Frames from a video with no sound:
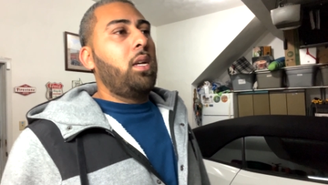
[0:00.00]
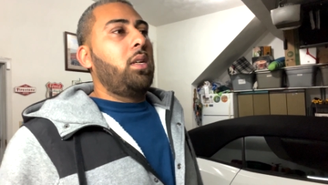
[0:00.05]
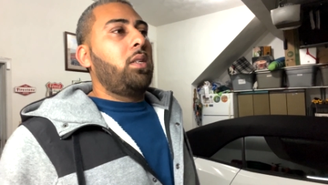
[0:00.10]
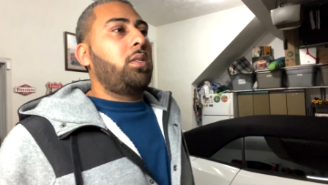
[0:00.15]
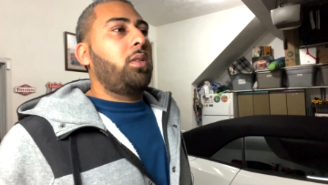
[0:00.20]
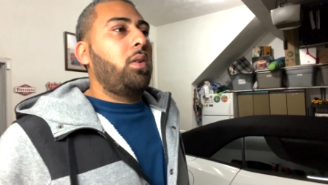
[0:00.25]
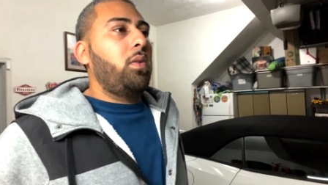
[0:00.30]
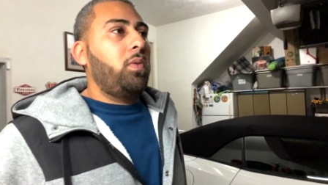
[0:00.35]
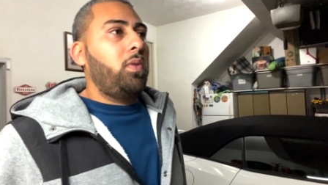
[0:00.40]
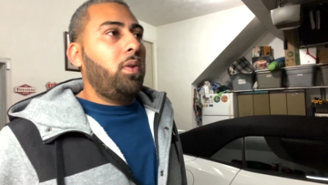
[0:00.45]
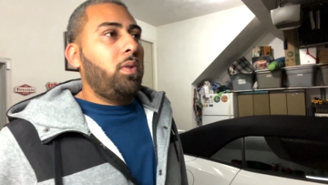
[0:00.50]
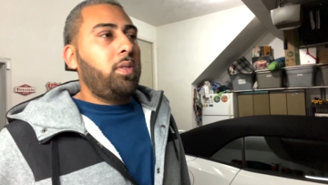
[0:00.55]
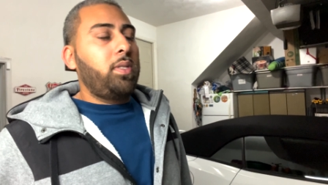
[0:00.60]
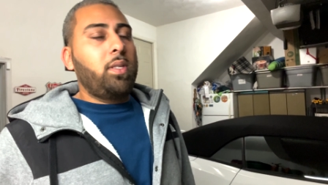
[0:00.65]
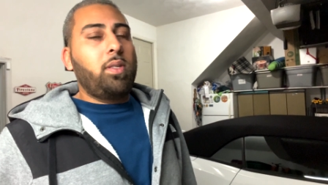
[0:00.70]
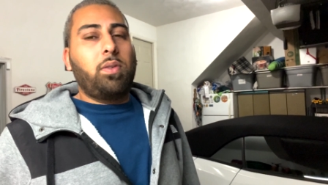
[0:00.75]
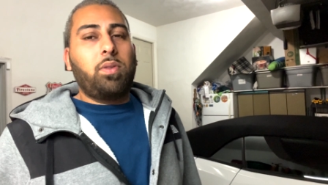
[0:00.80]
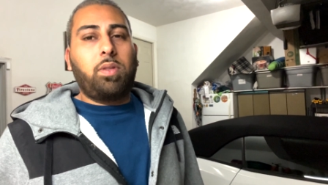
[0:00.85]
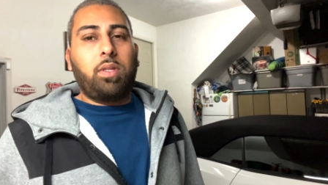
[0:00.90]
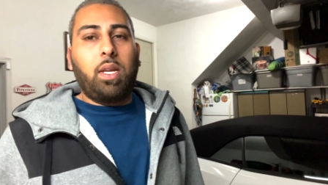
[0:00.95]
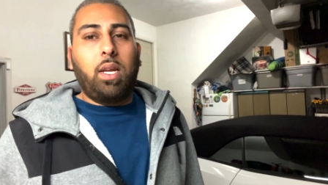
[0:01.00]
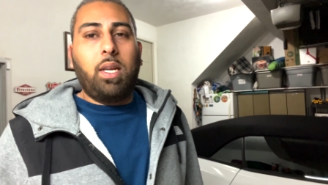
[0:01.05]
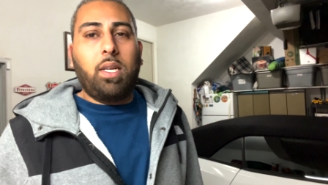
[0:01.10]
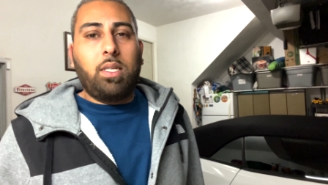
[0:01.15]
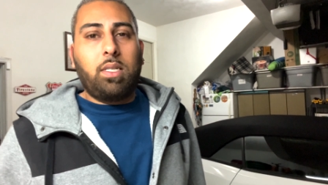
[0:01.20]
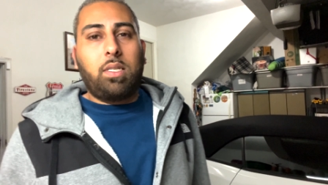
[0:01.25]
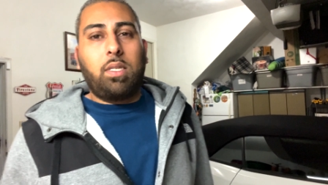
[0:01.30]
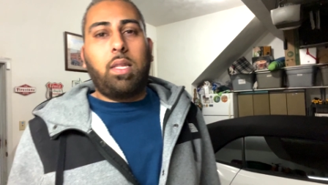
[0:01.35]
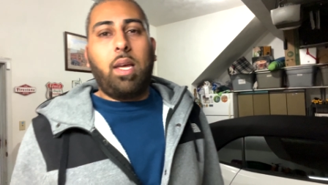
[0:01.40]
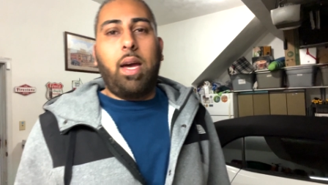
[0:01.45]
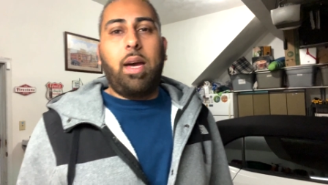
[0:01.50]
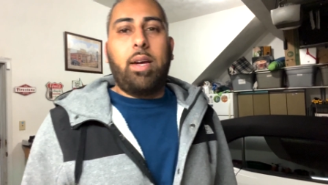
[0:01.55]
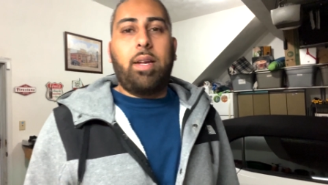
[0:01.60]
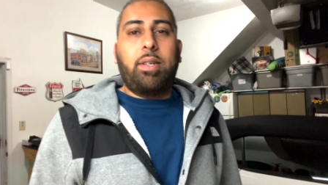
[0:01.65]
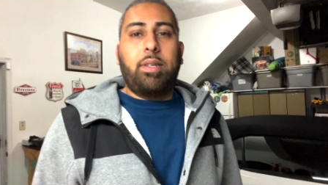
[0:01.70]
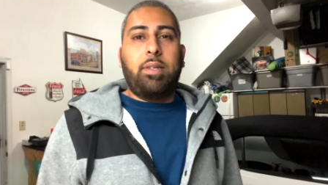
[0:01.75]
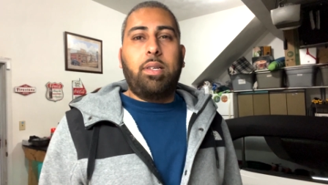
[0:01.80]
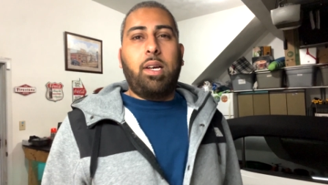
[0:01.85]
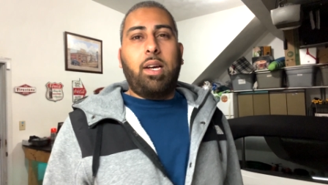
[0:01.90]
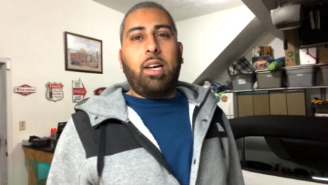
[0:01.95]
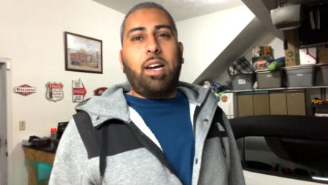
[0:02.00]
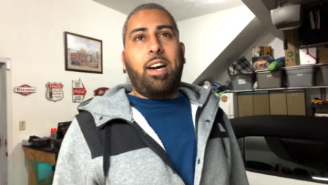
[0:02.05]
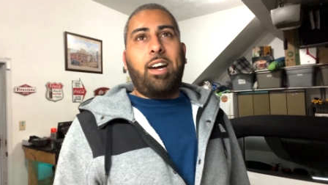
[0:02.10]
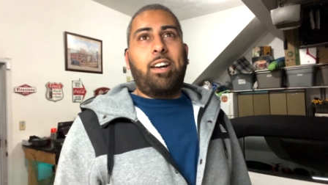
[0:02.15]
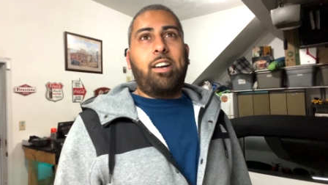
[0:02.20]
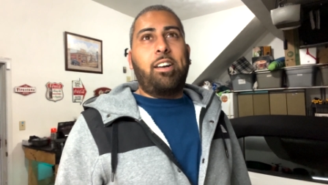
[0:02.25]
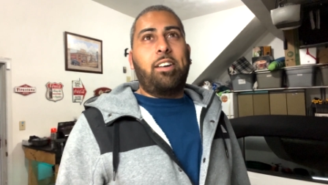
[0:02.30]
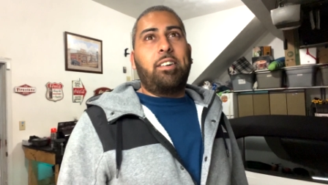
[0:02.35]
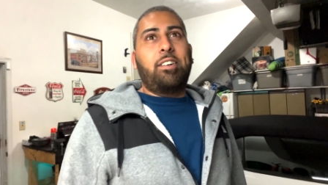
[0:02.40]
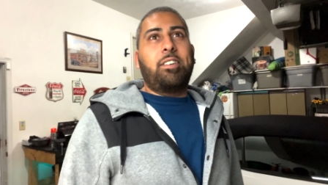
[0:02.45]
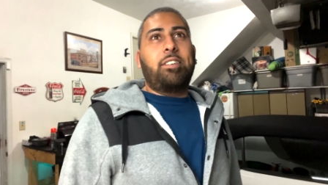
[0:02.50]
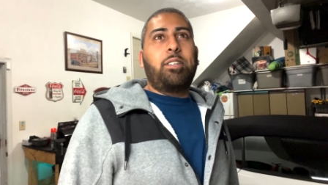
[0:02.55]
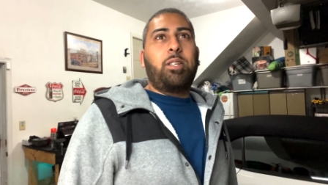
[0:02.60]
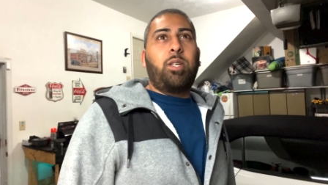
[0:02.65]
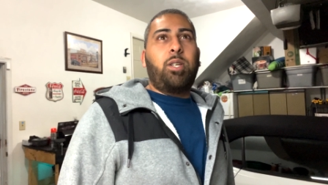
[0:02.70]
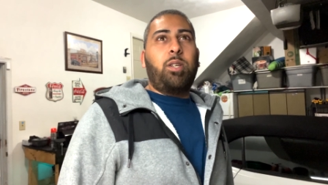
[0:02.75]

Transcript: So those little things that are,